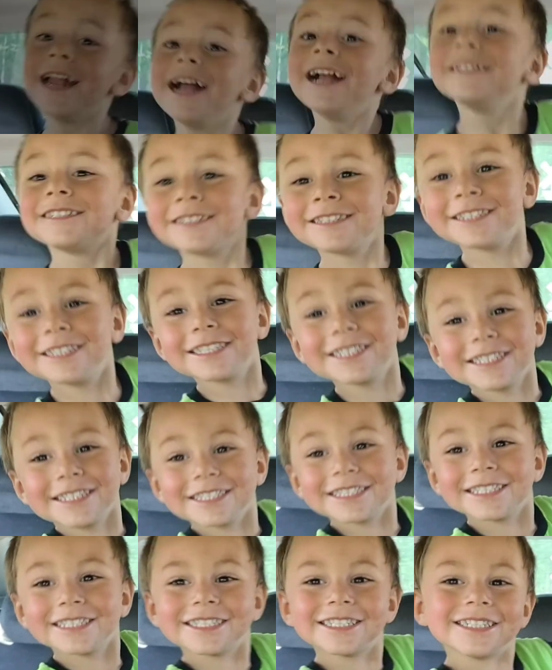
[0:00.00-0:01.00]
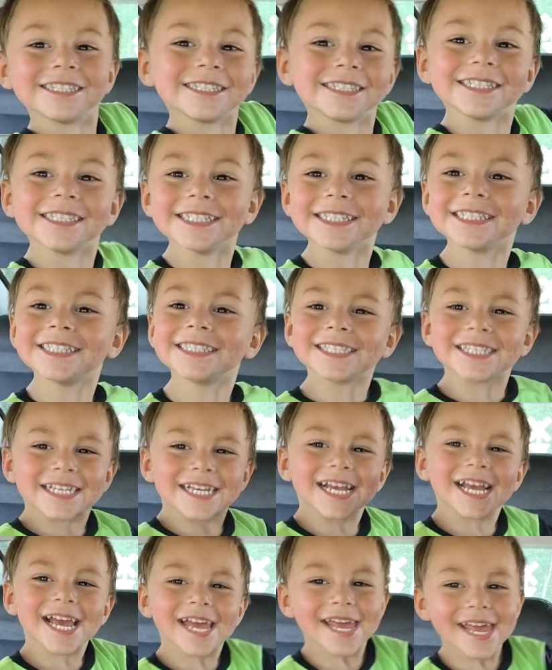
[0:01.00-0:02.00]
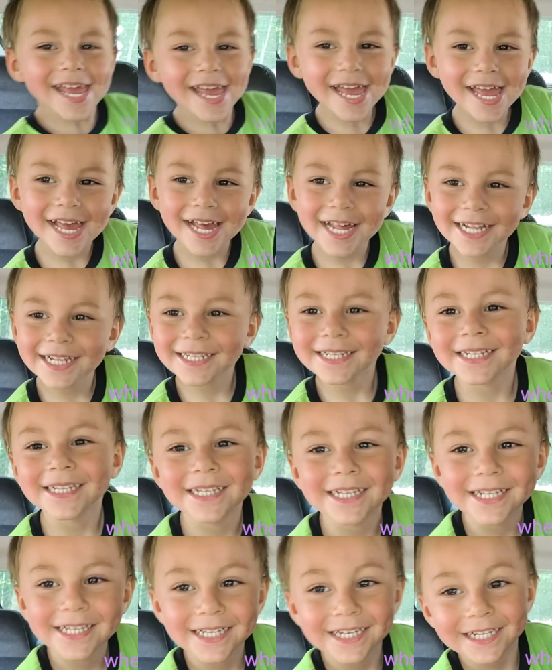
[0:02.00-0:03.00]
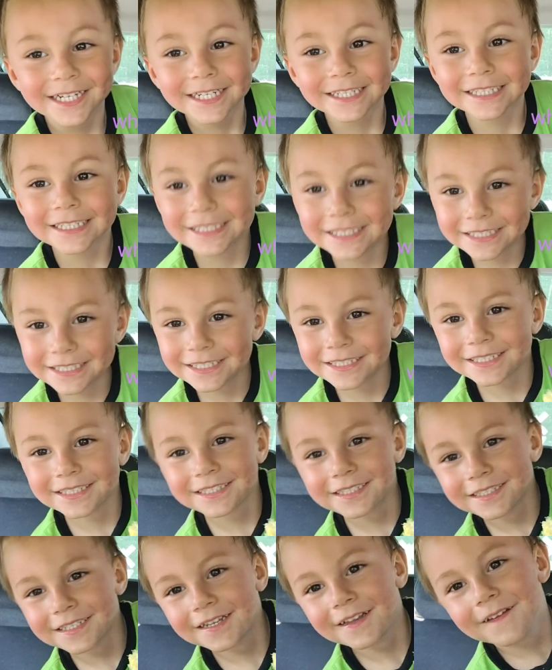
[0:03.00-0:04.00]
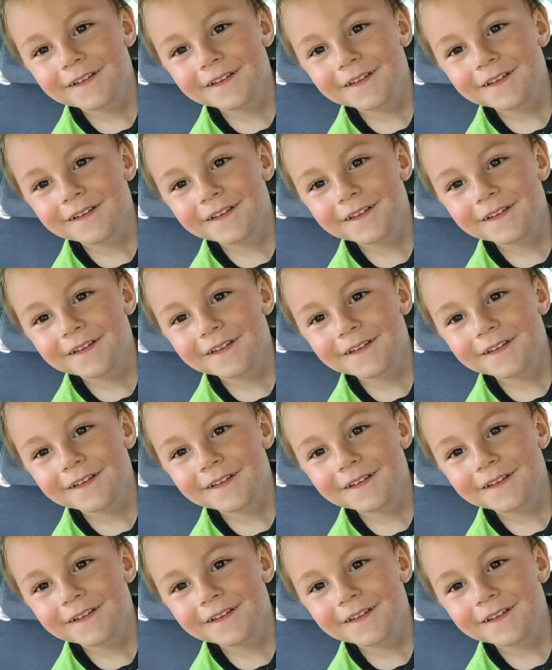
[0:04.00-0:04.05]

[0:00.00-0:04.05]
Hey, Alex. Alex, you like your little mini corn on the cob?